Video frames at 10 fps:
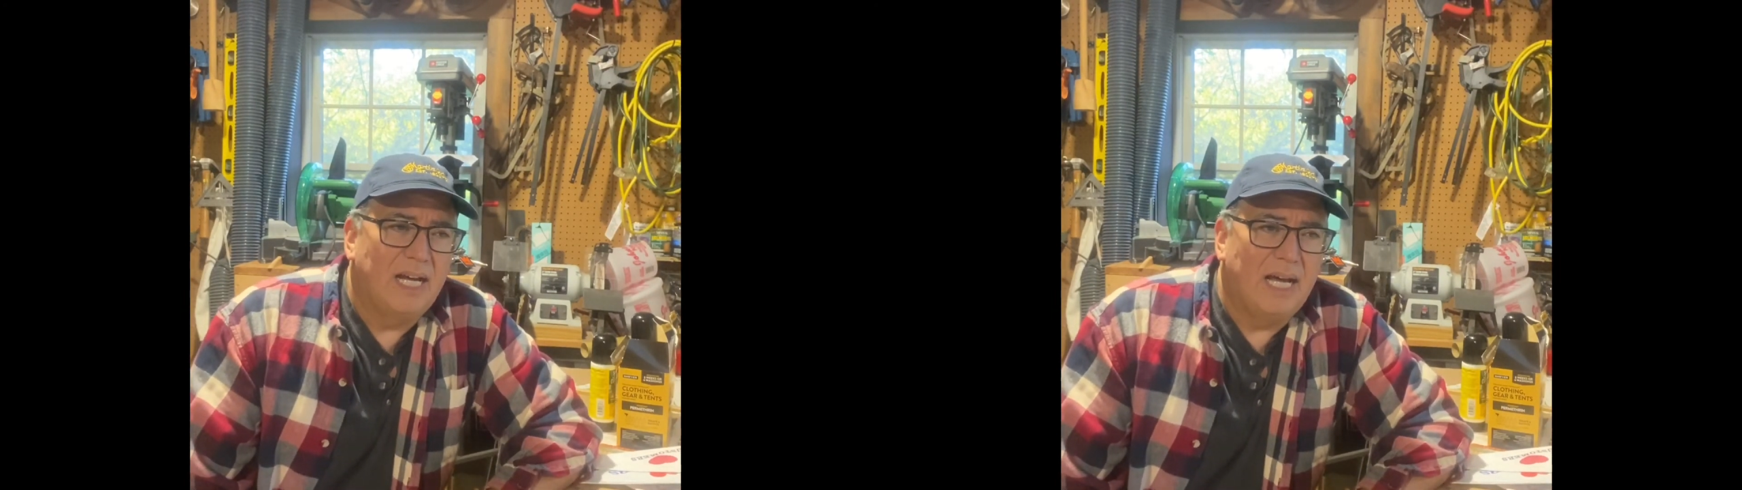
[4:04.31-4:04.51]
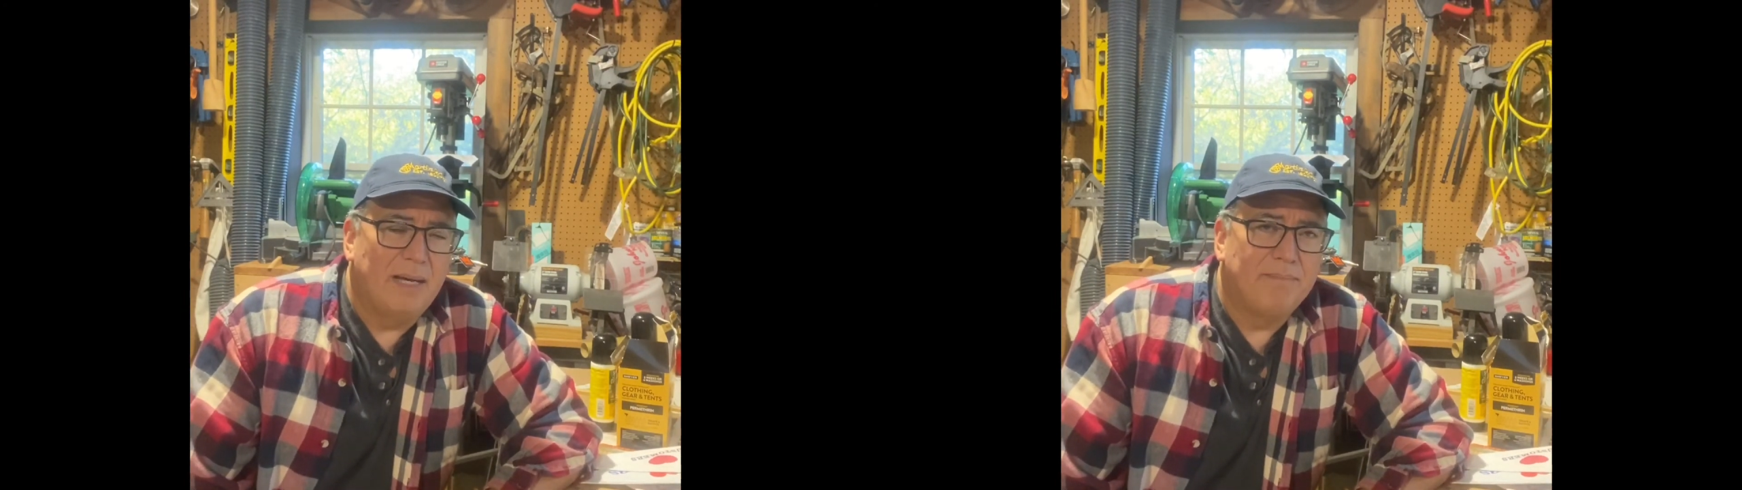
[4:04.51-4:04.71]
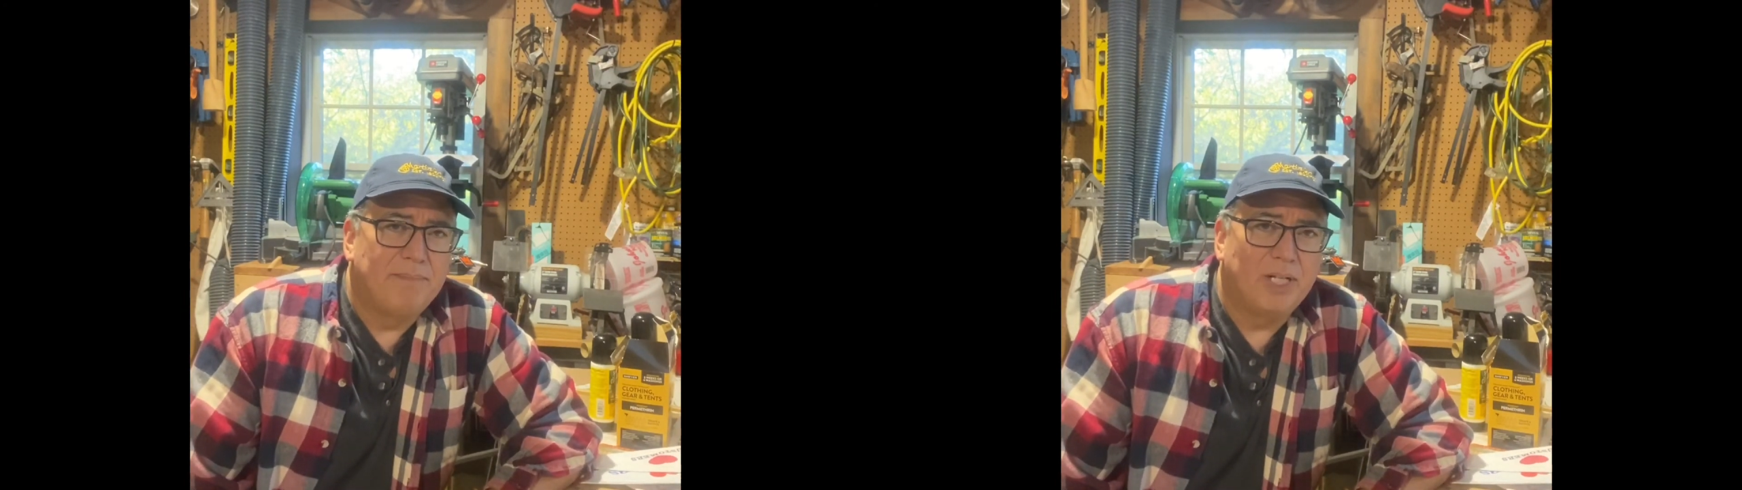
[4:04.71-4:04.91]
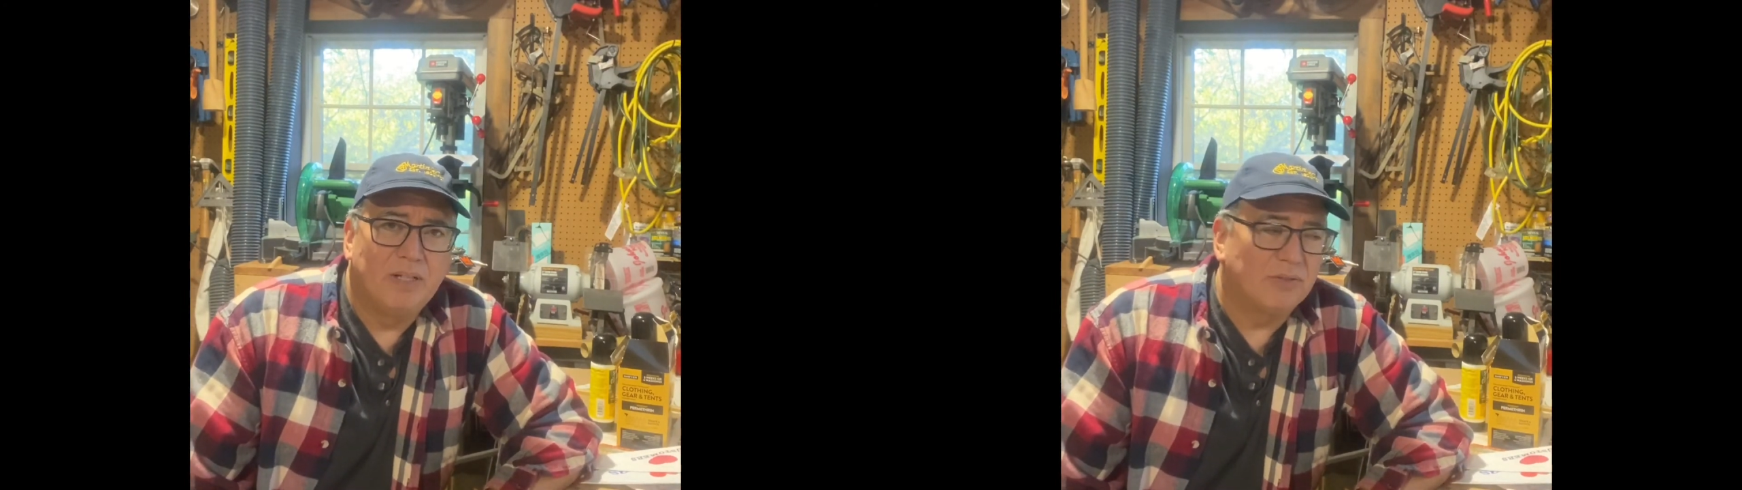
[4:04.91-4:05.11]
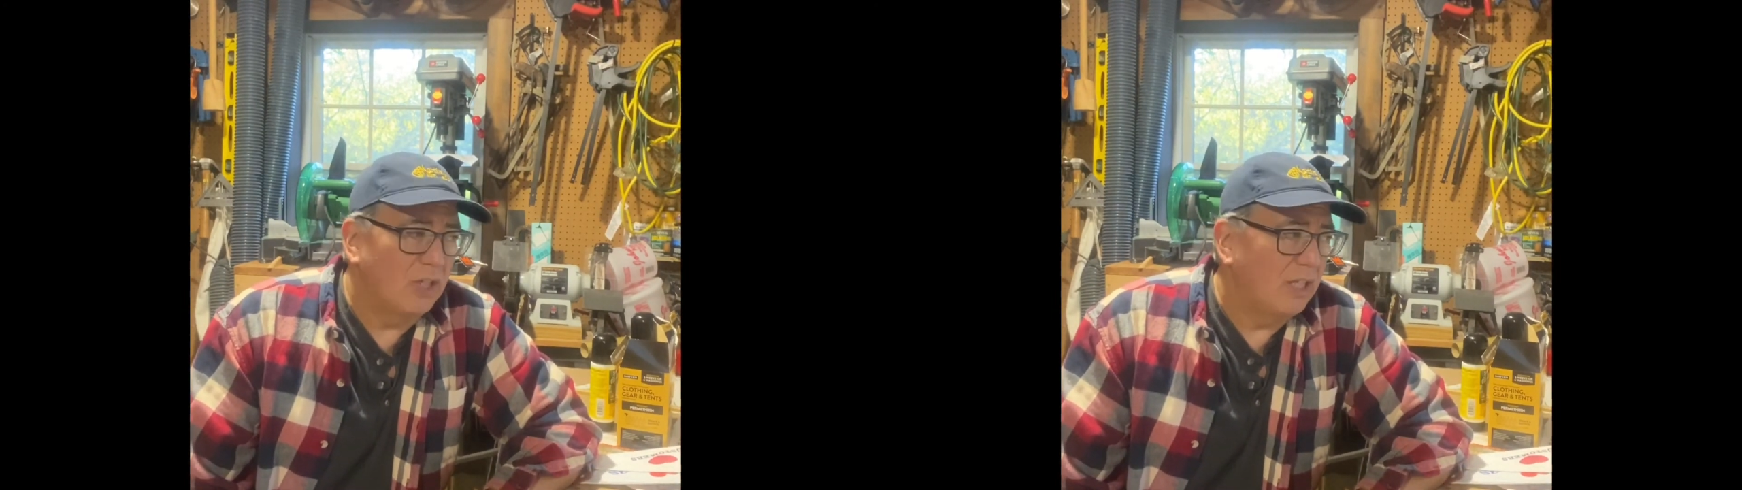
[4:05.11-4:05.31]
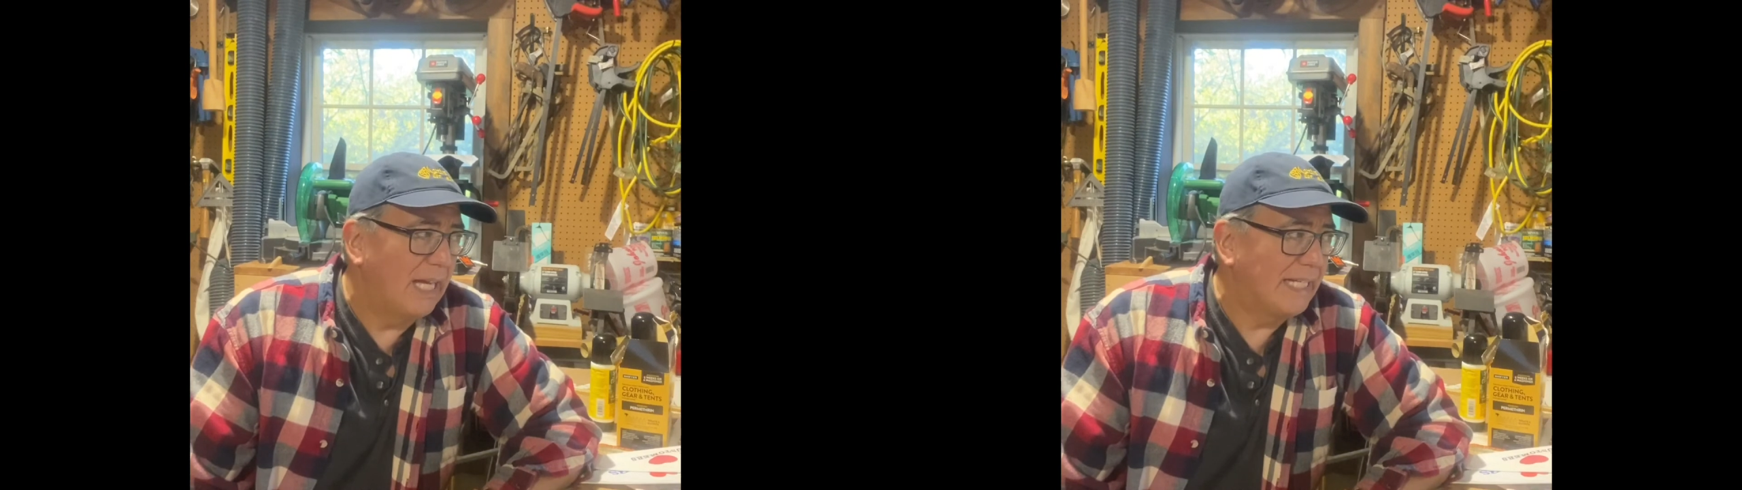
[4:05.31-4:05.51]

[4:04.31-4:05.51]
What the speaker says: But overall,